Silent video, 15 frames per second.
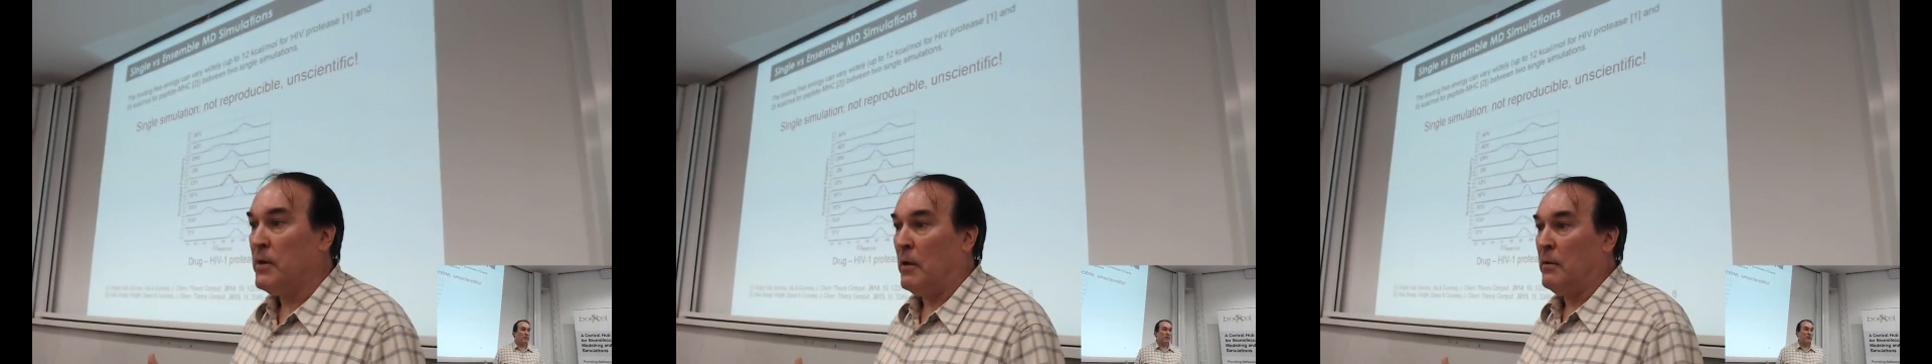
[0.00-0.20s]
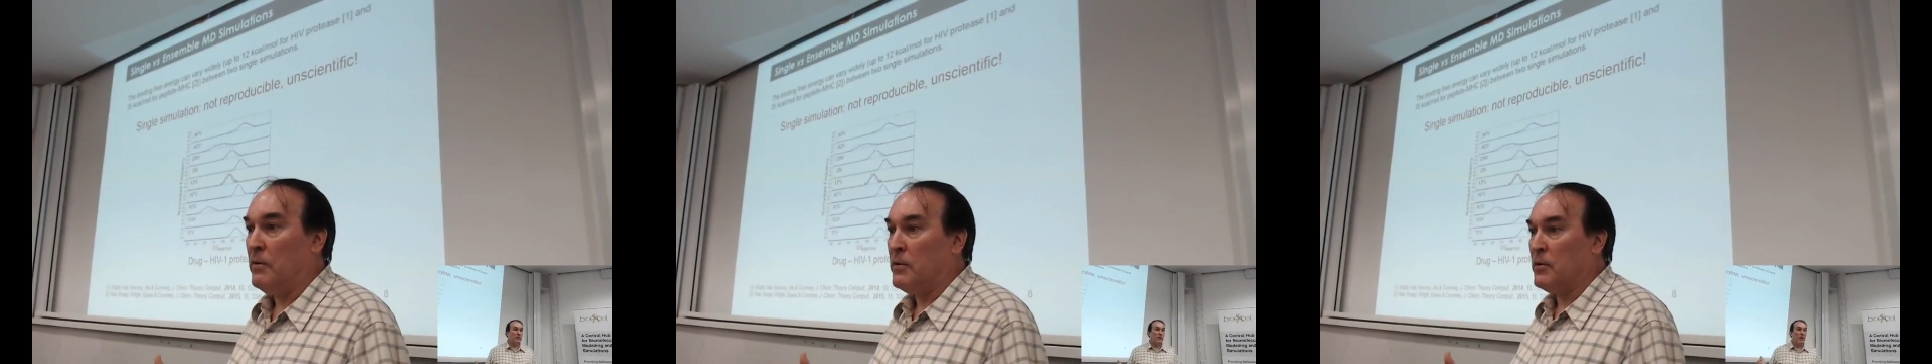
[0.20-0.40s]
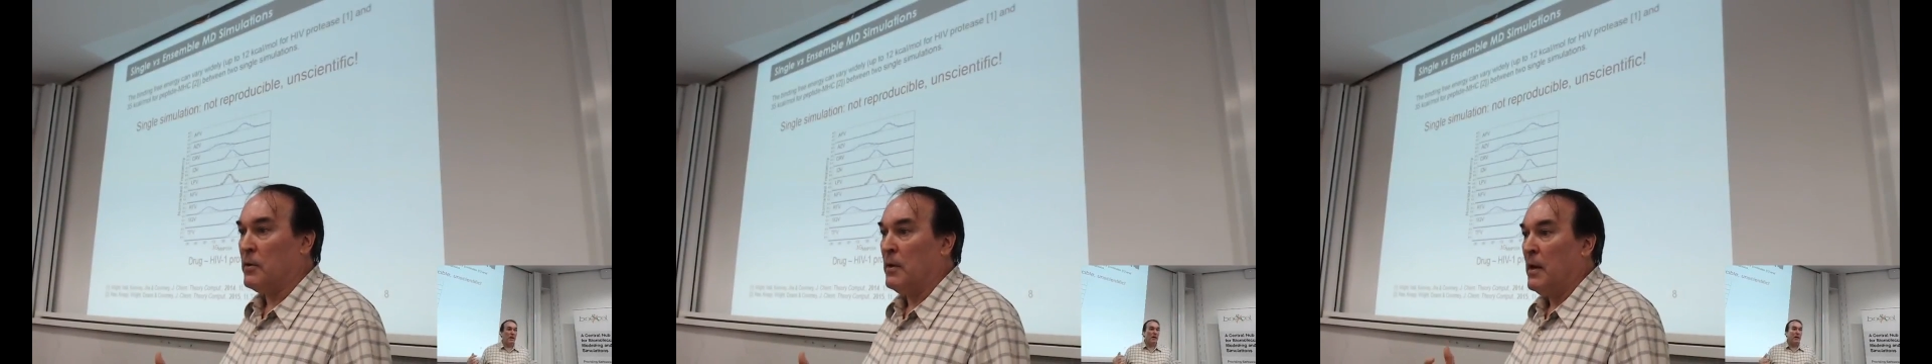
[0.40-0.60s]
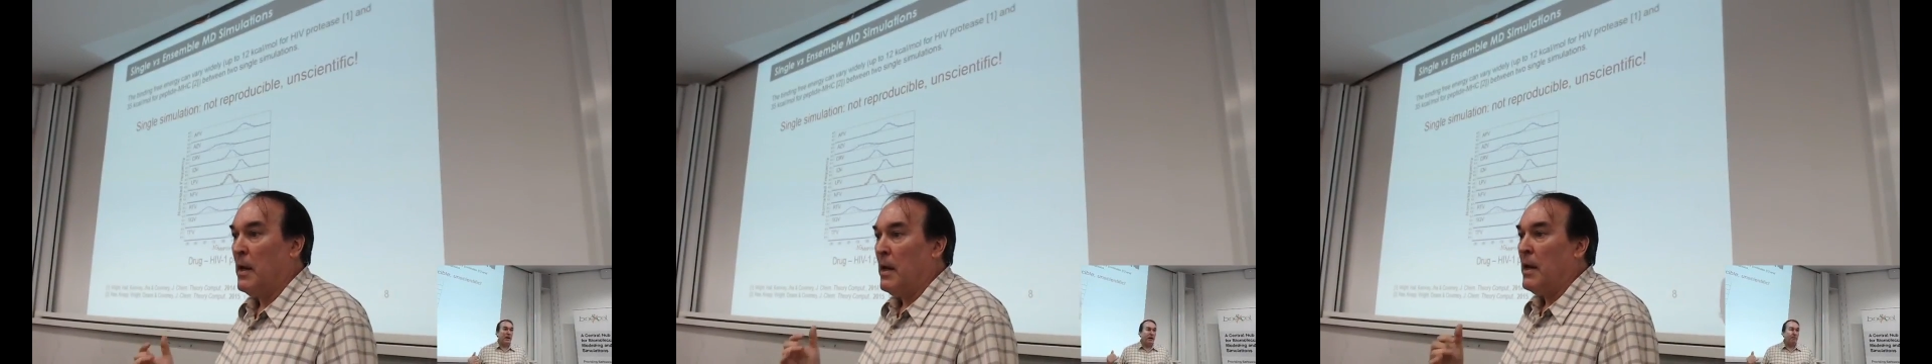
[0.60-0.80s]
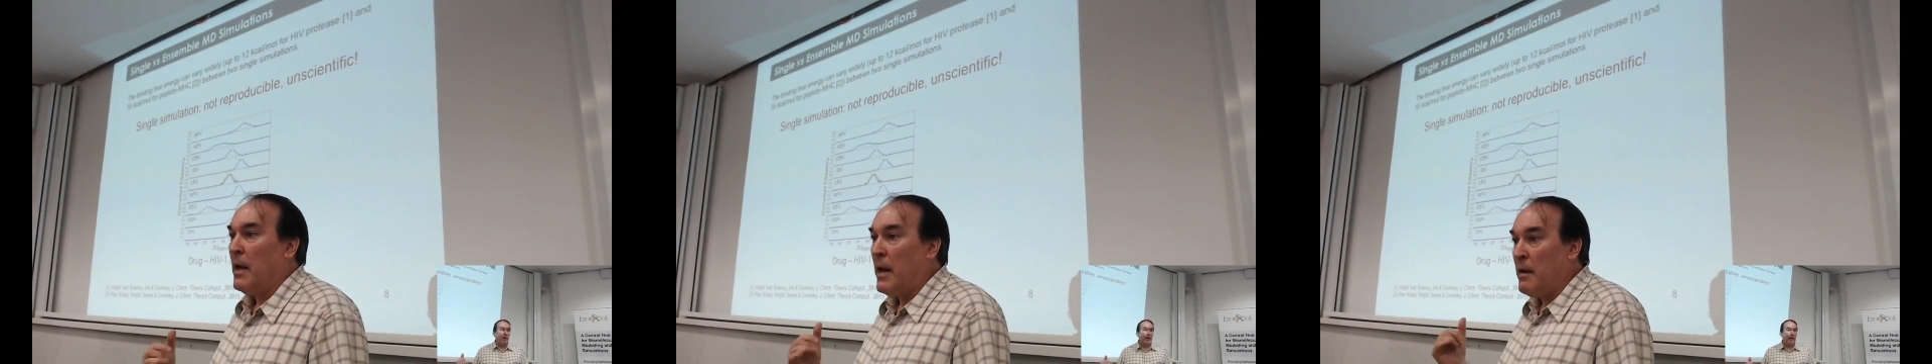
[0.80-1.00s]
in
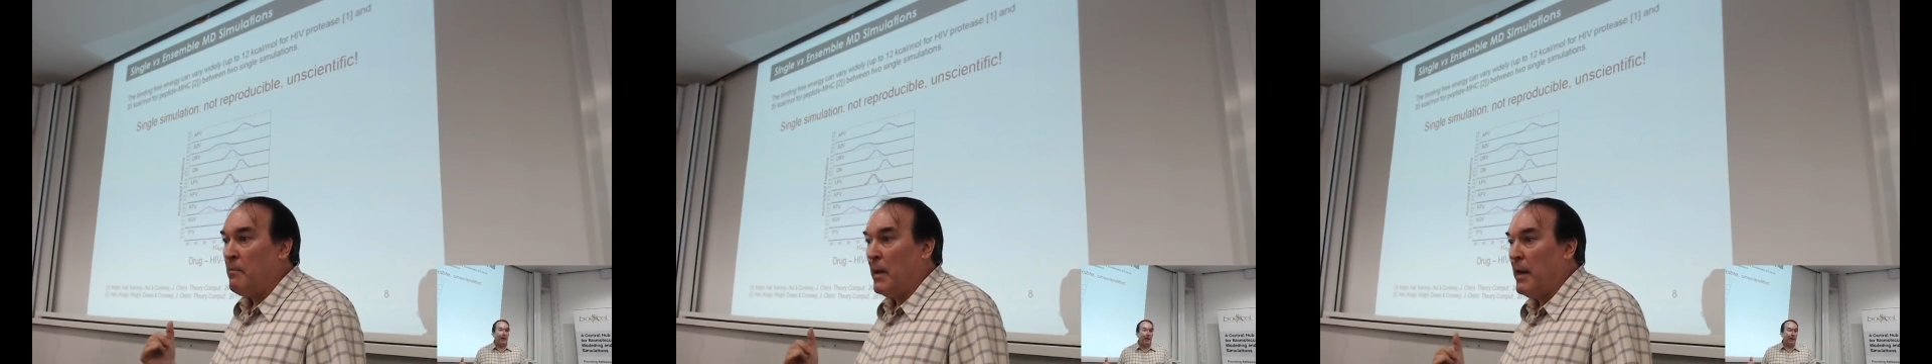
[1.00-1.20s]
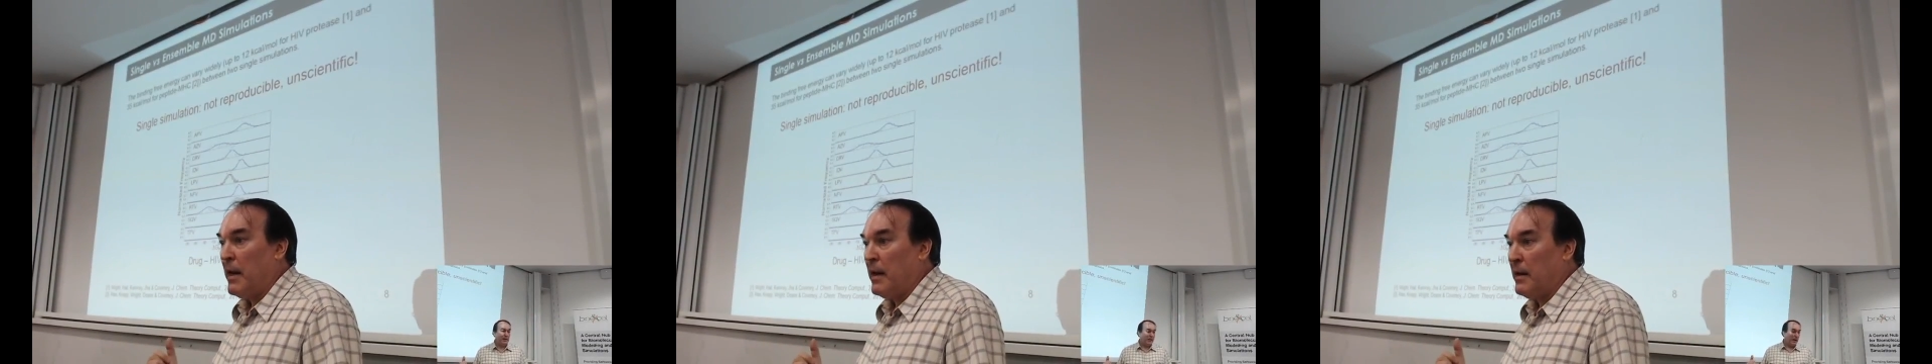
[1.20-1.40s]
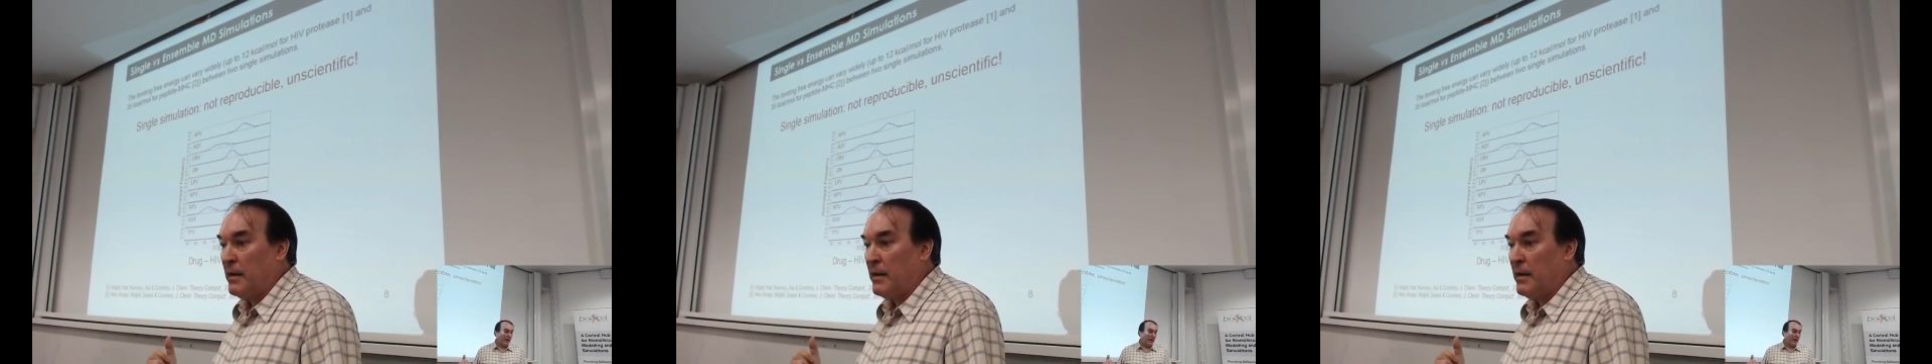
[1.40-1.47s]
molecular dynamics.